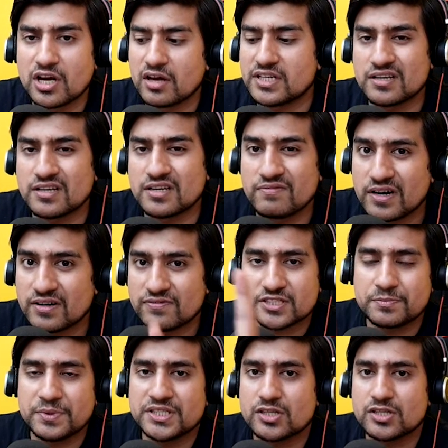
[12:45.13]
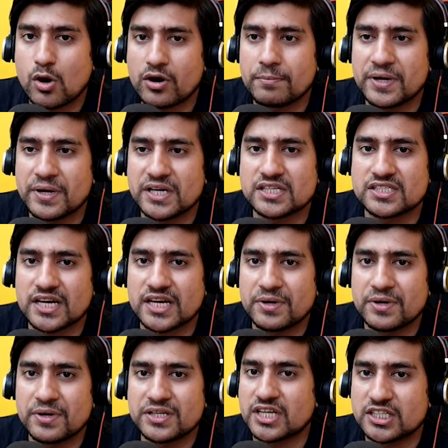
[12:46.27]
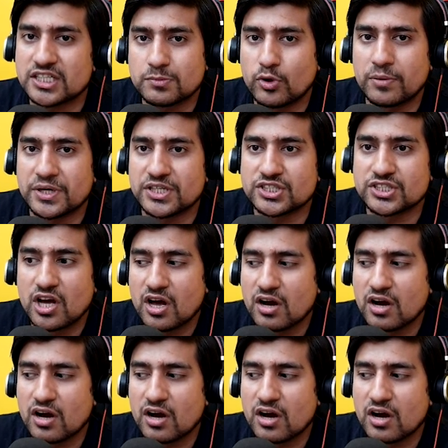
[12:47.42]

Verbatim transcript: There is a first page is login page and second page is dashboard page.